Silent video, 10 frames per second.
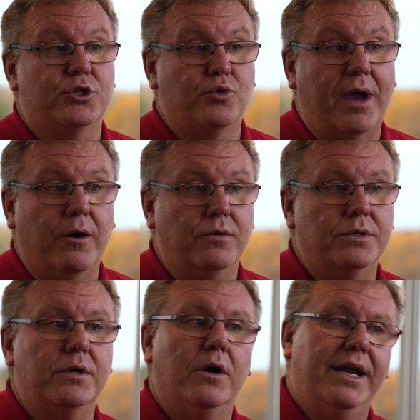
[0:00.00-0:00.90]

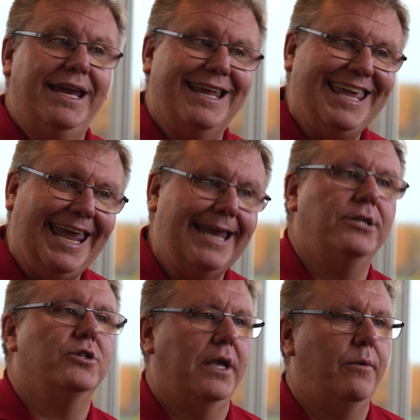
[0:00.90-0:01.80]
drought, and
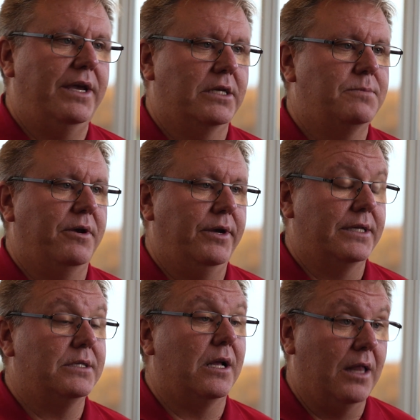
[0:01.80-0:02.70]
occasionally we
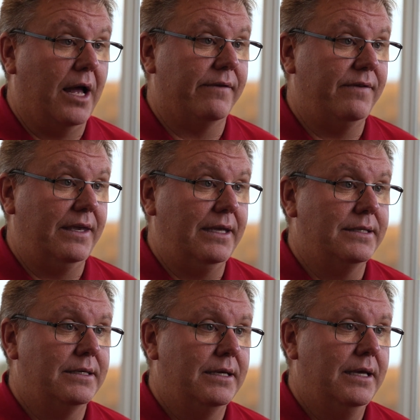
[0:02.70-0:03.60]
experience a lot of heat.